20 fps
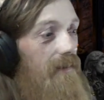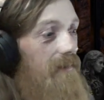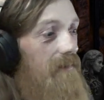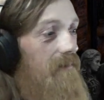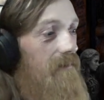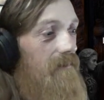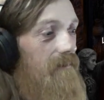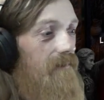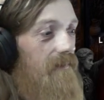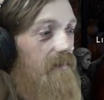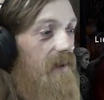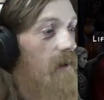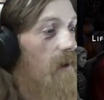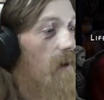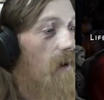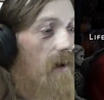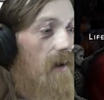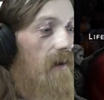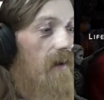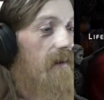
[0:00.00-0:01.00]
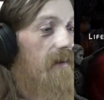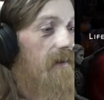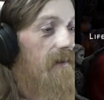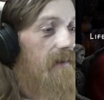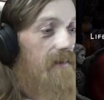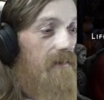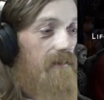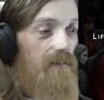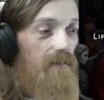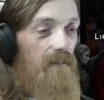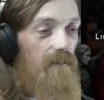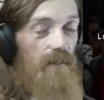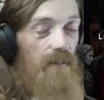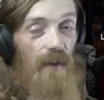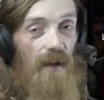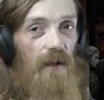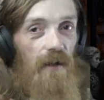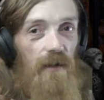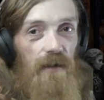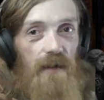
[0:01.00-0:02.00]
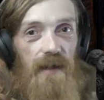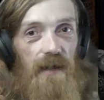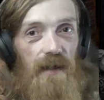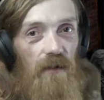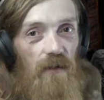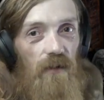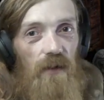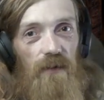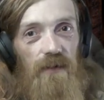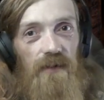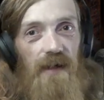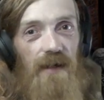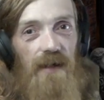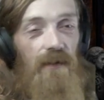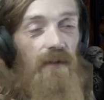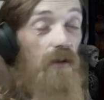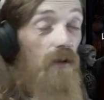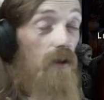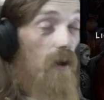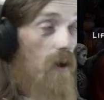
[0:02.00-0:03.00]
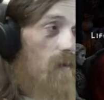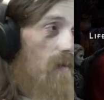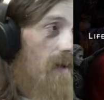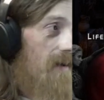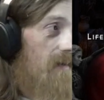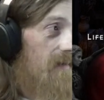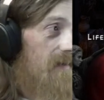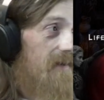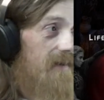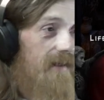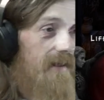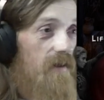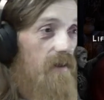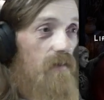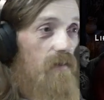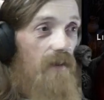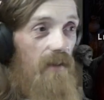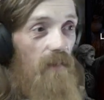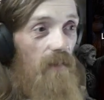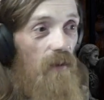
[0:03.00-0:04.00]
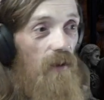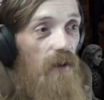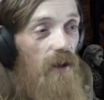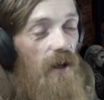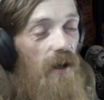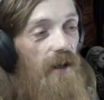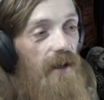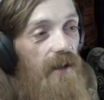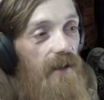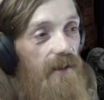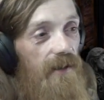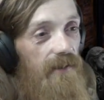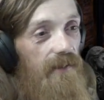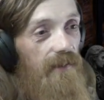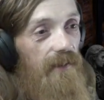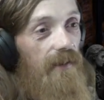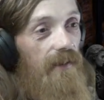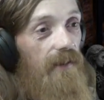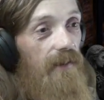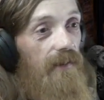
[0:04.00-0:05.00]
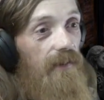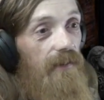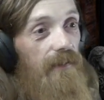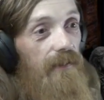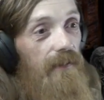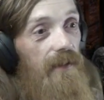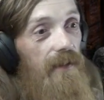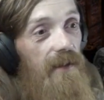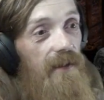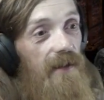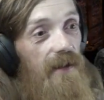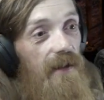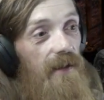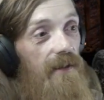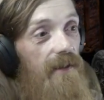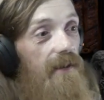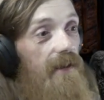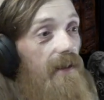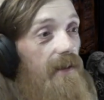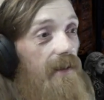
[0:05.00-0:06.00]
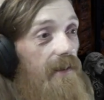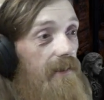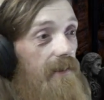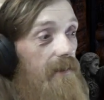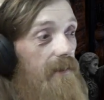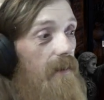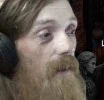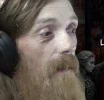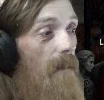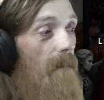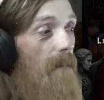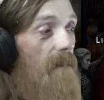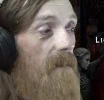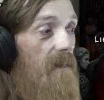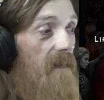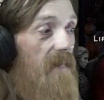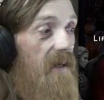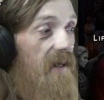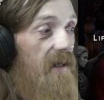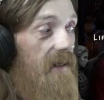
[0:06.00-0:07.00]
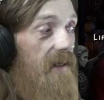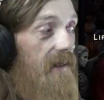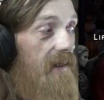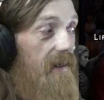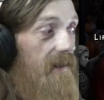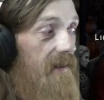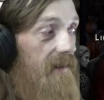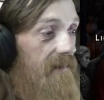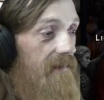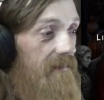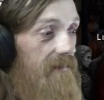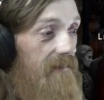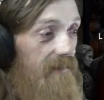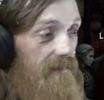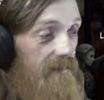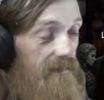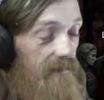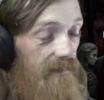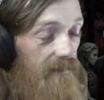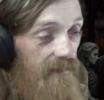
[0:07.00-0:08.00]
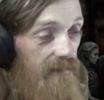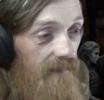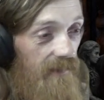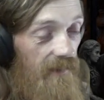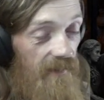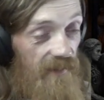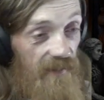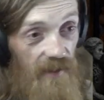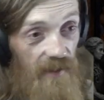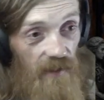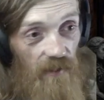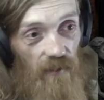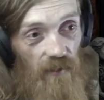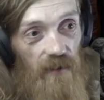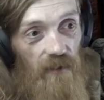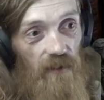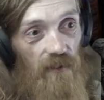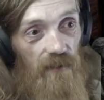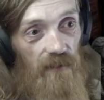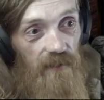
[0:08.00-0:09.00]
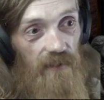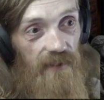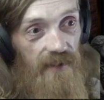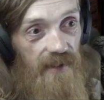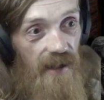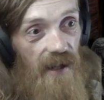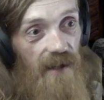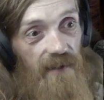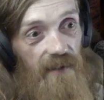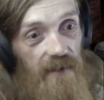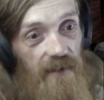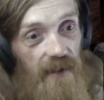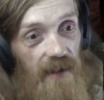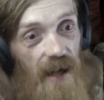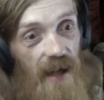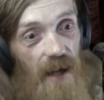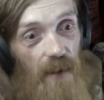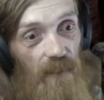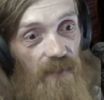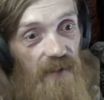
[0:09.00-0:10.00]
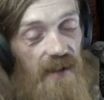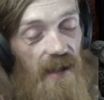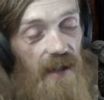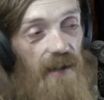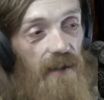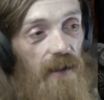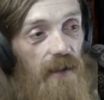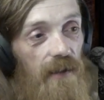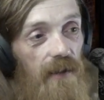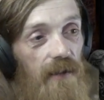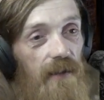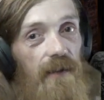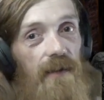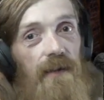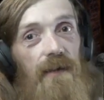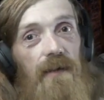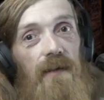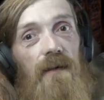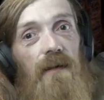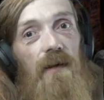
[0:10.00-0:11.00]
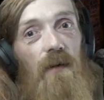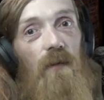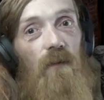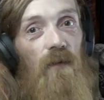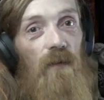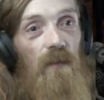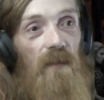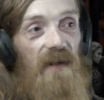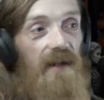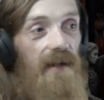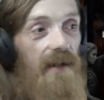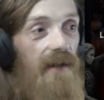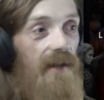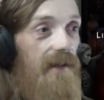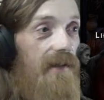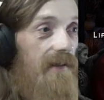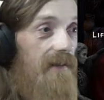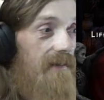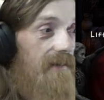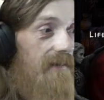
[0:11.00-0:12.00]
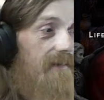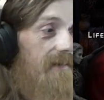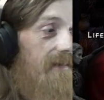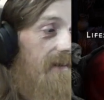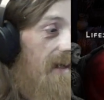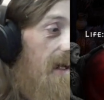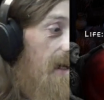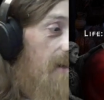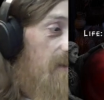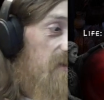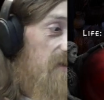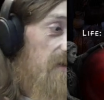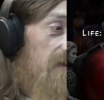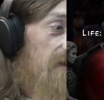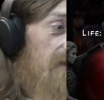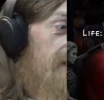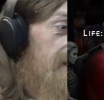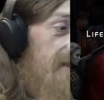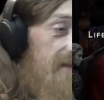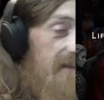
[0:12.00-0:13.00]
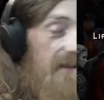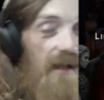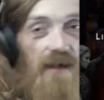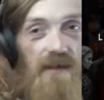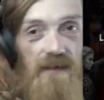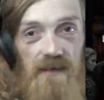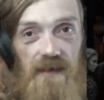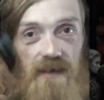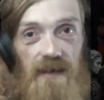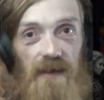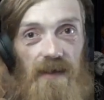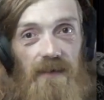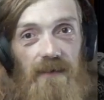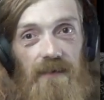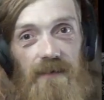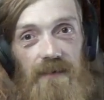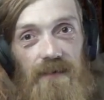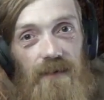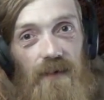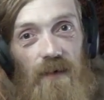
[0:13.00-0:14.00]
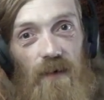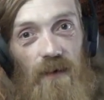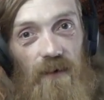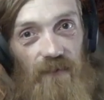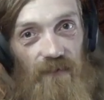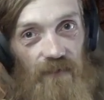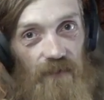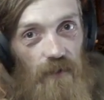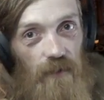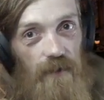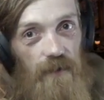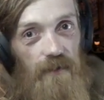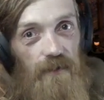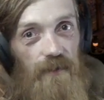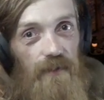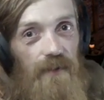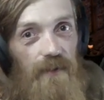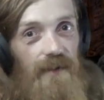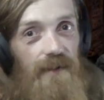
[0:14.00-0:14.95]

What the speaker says: There are better gear loadouts that you can put on it. I think that a ethereal death decapitator would be absolutely disgusting on a fury druid,